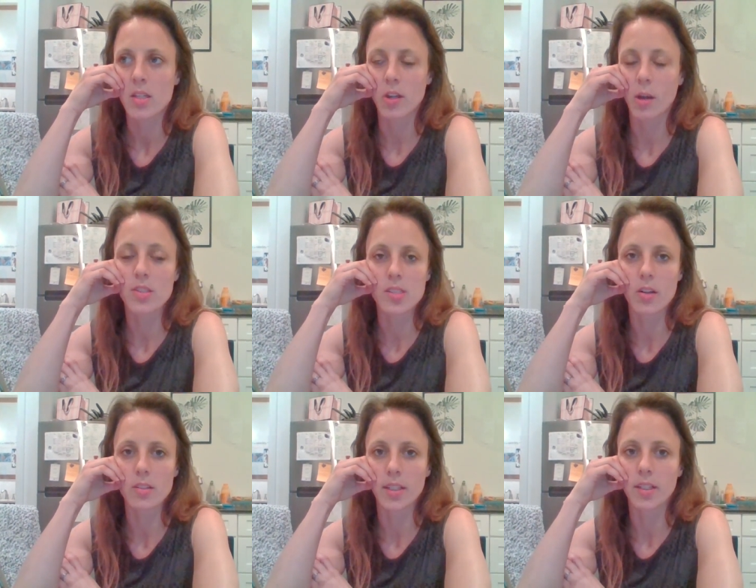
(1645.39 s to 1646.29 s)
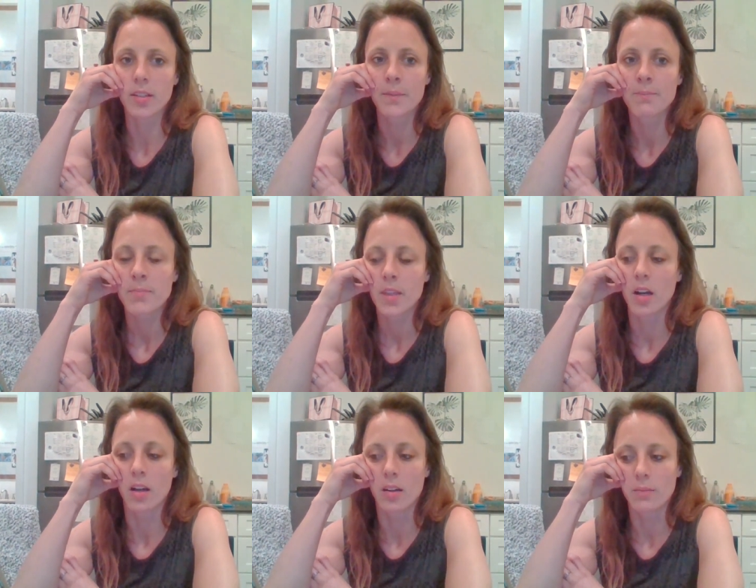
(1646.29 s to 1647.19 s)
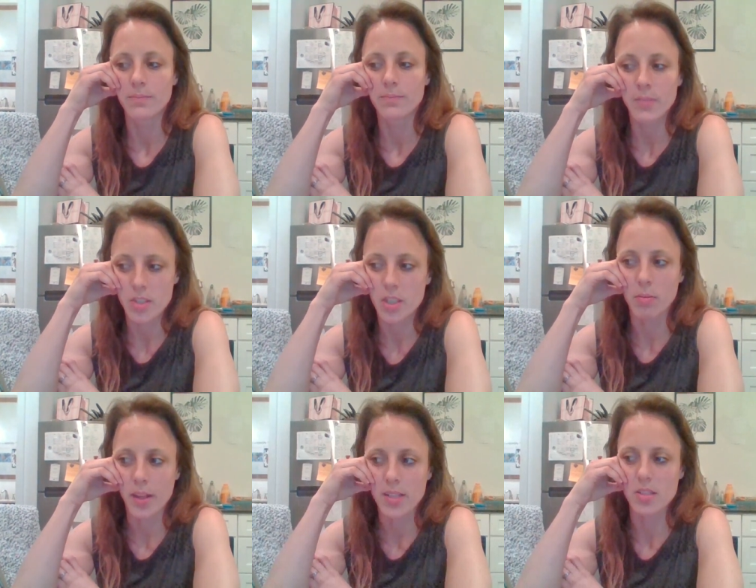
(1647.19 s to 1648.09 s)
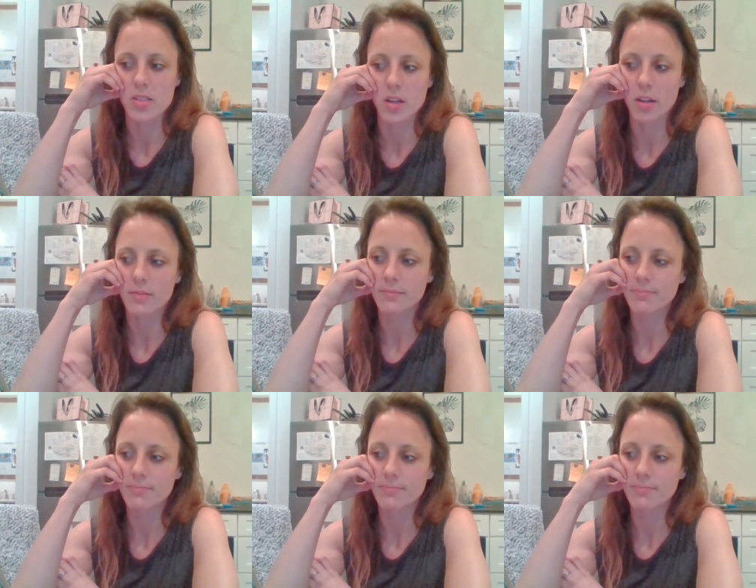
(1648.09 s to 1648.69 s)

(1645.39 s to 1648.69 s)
So I would start there. Um, it's a good place to start.